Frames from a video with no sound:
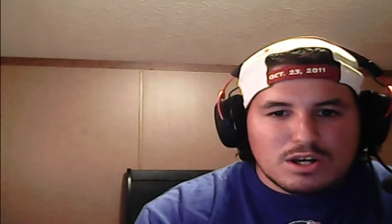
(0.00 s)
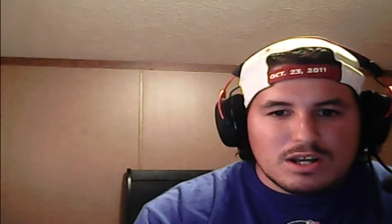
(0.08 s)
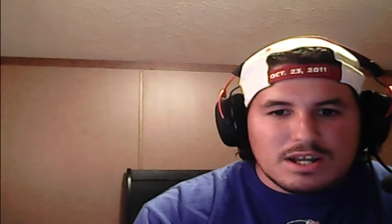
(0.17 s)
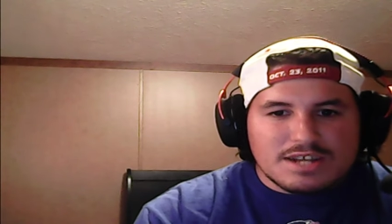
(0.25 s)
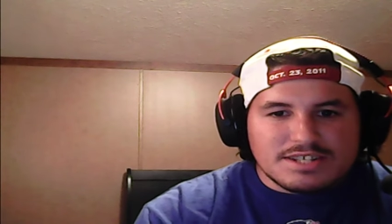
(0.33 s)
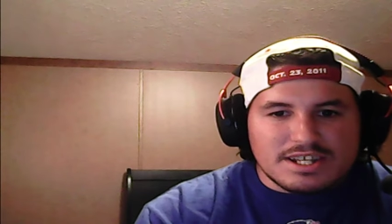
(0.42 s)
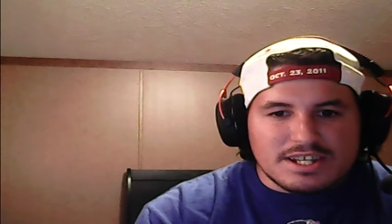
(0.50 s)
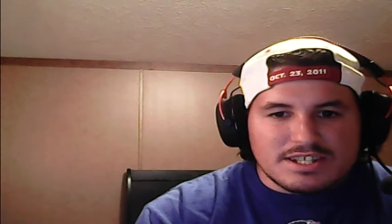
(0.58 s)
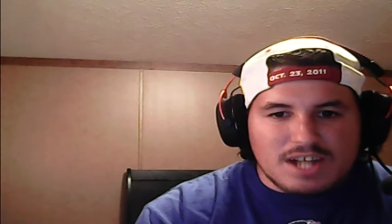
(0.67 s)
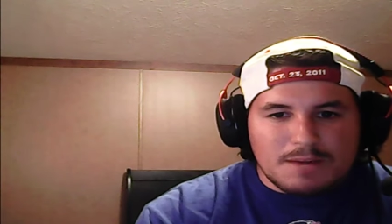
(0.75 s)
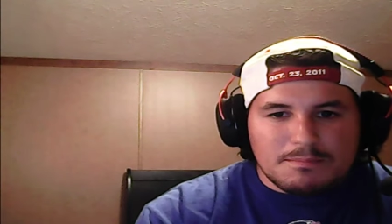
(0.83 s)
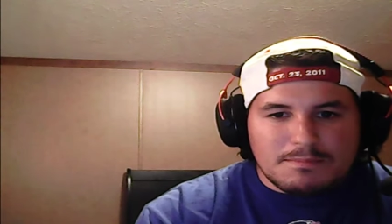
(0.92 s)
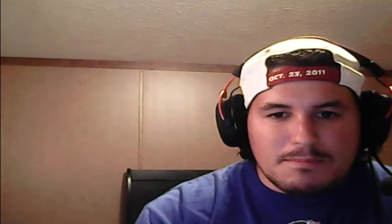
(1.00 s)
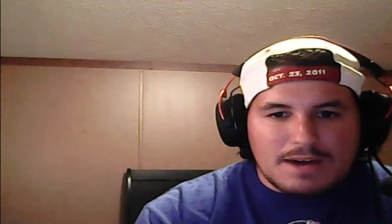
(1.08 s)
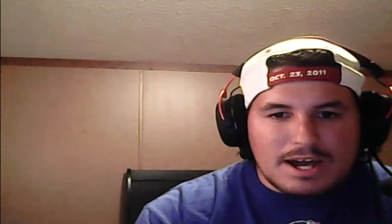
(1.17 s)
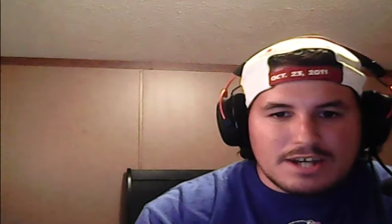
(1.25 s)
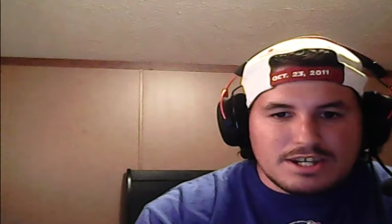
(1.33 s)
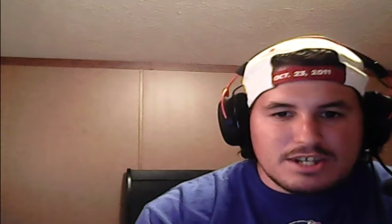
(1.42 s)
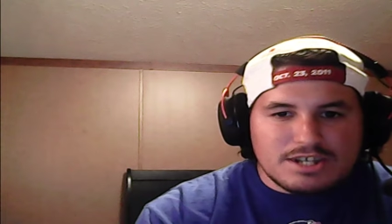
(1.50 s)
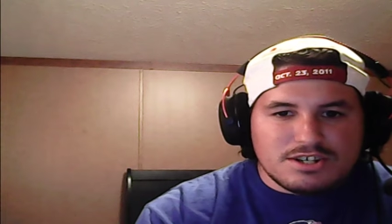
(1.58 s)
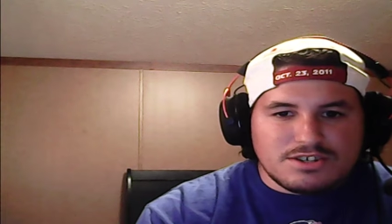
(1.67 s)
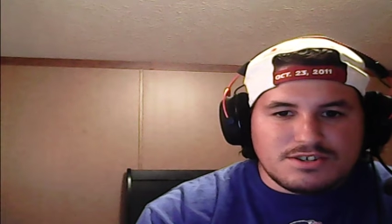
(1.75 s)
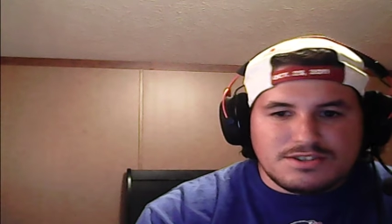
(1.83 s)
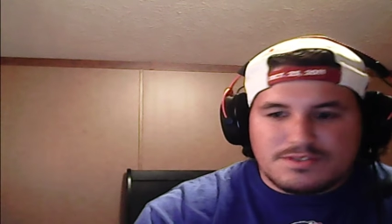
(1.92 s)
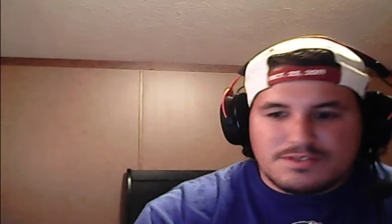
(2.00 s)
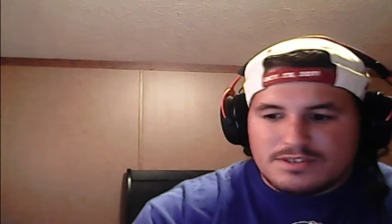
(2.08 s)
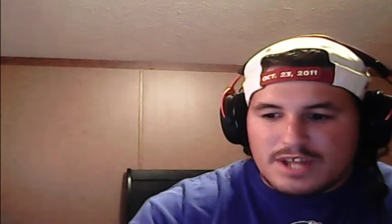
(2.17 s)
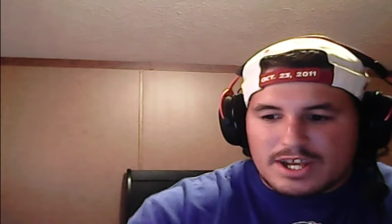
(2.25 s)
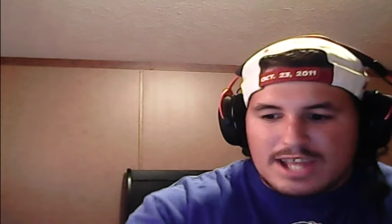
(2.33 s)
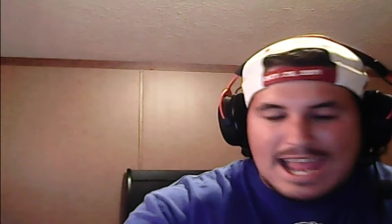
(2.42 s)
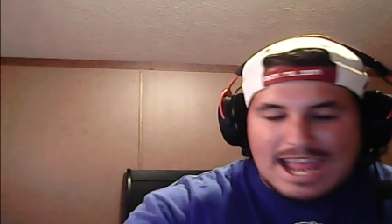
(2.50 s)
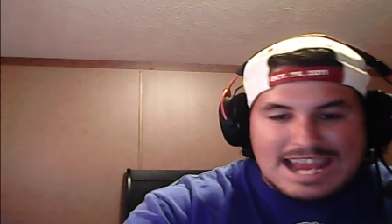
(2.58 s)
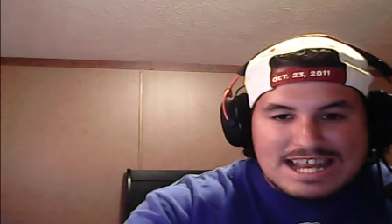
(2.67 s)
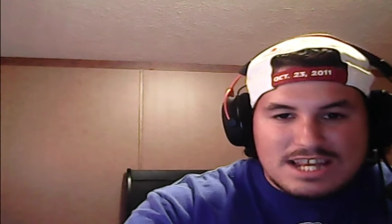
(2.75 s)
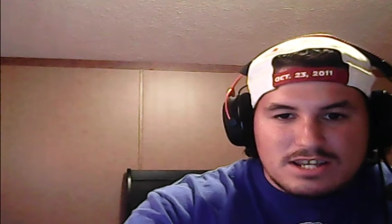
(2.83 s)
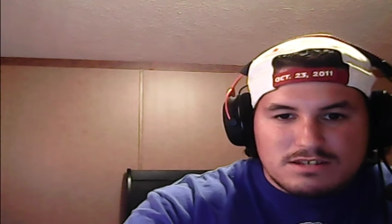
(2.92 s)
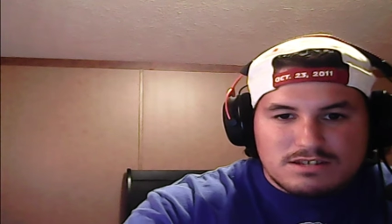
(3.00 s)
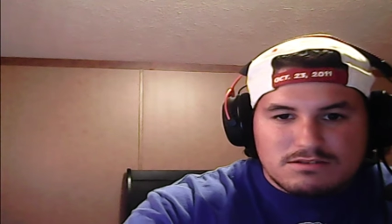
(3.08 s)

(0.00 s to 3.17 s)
I said he's not, I didn't like hate it.